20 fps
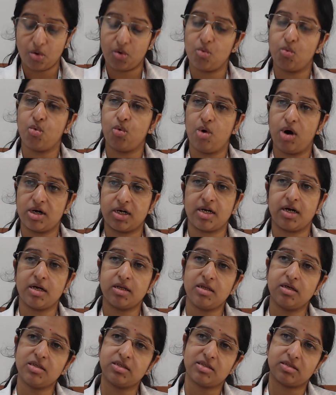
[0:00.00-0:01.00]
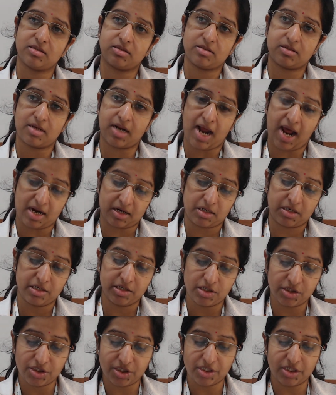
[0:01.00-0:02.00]
What are the
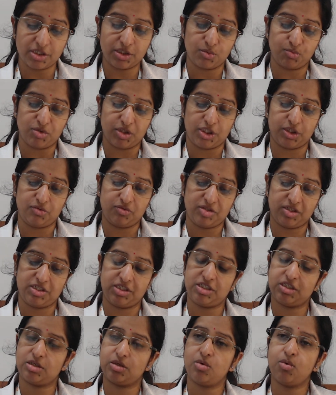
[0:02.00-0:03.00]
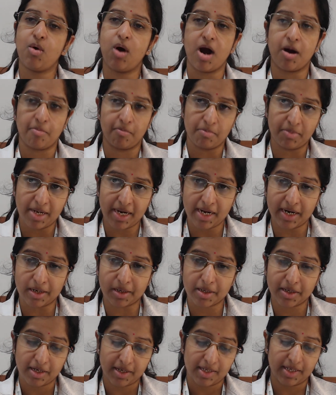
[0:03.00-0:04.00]
strategies which we need to update